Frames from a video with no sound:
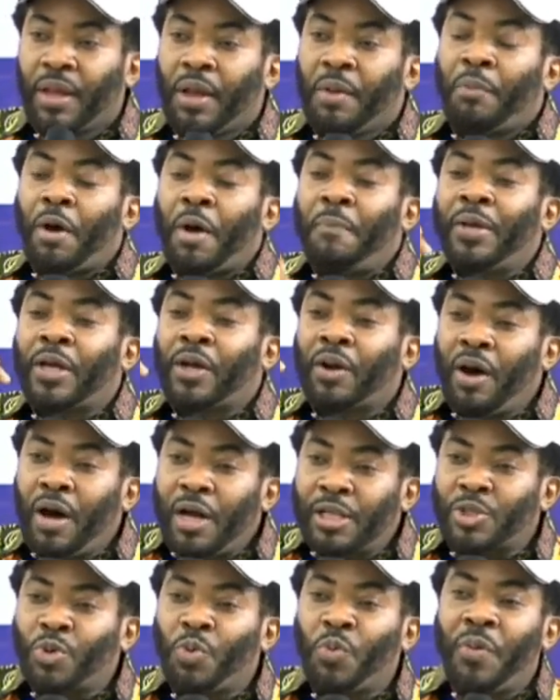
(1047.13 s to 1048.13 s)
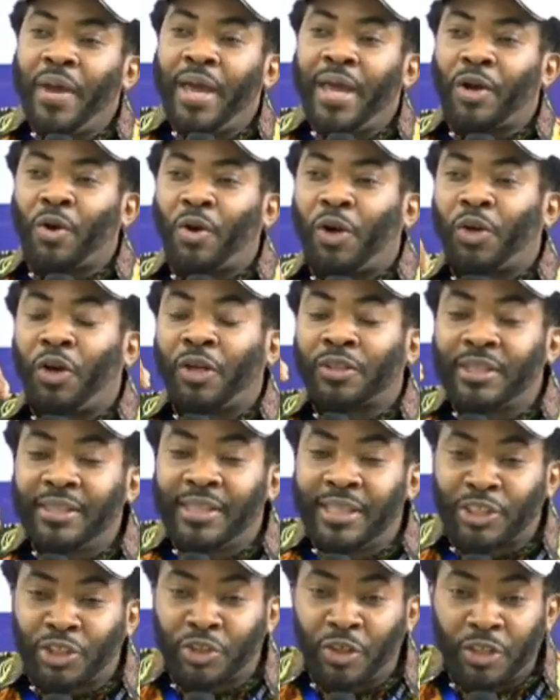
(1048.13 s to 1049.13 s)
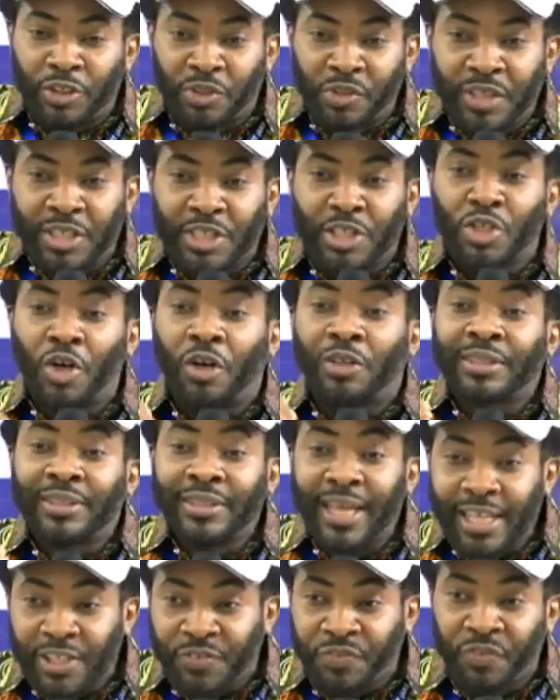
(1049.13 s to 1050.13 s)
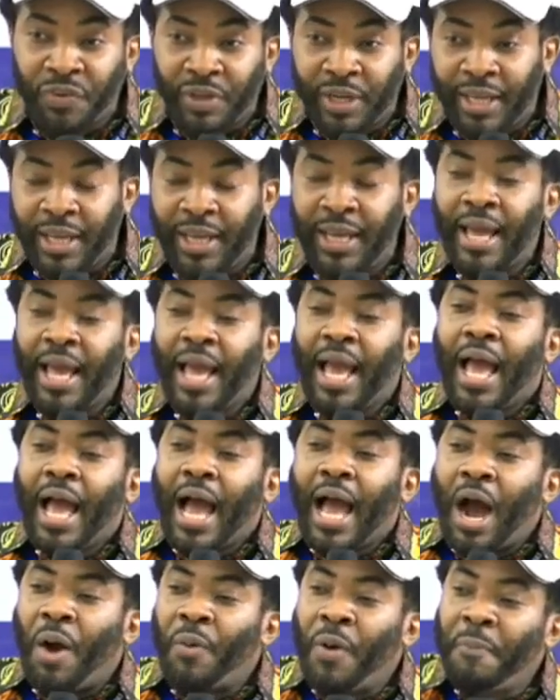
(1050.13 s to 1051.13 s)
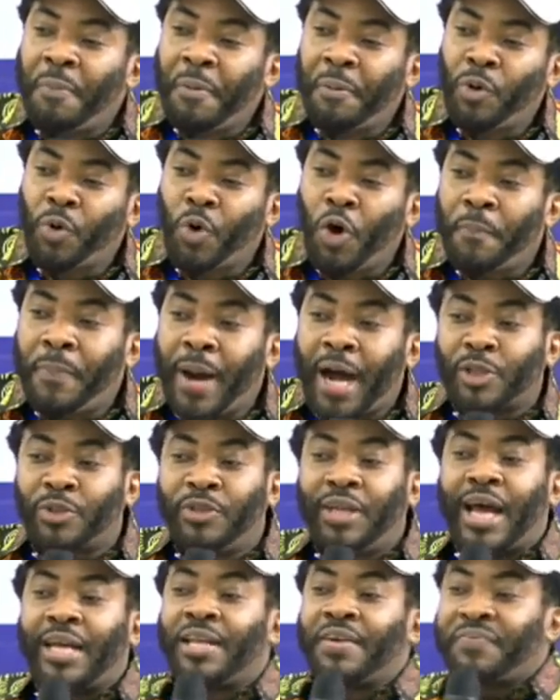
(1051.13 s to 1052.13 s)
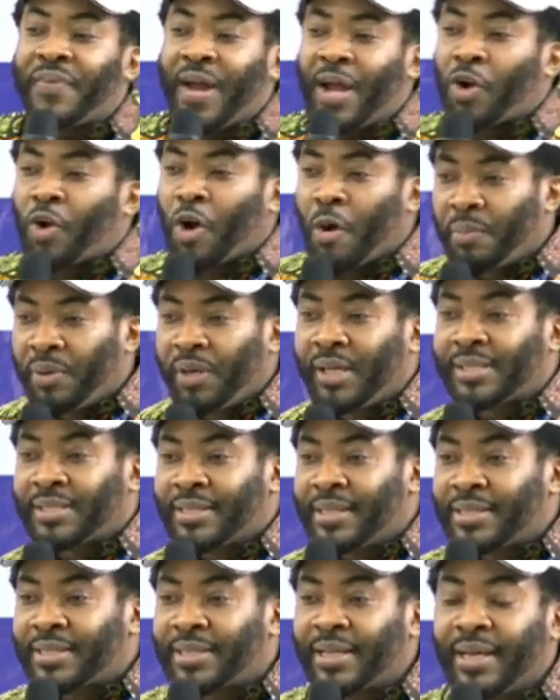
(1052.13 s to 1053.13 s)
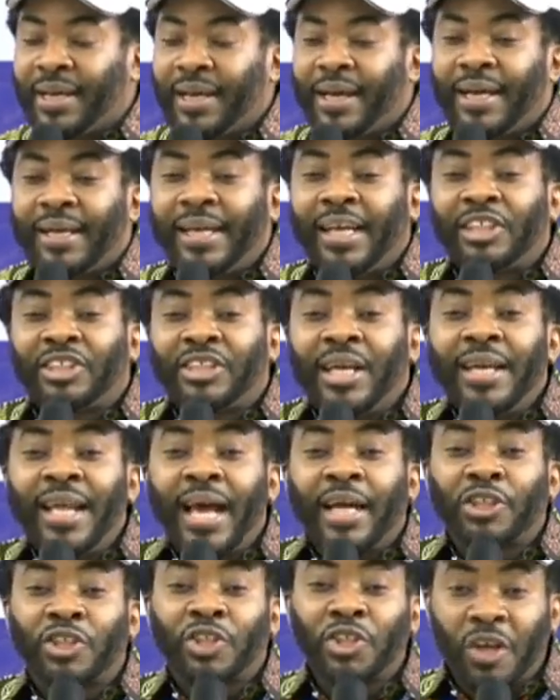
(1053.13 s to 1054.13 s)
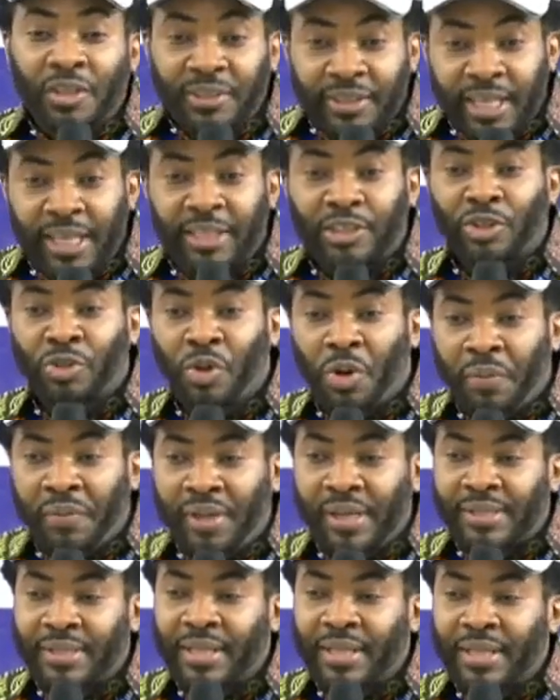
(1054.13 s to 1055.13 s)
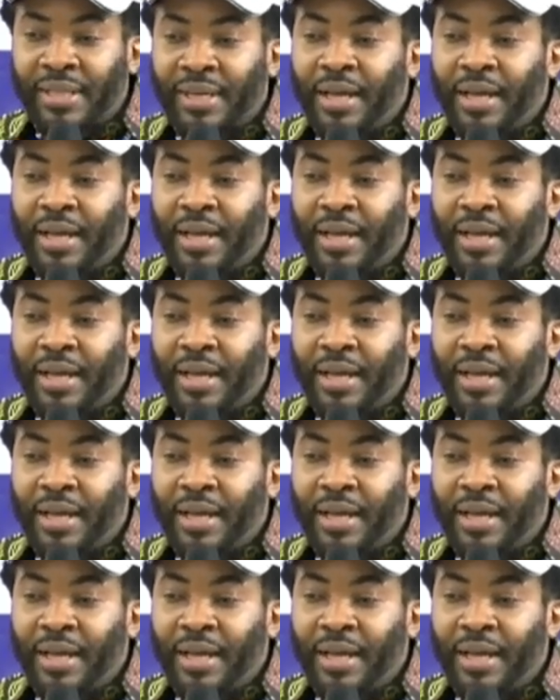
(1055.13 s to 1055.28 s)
But because we're conducting these surgeries successfully, and when people go back to their different communities, they share their success stories.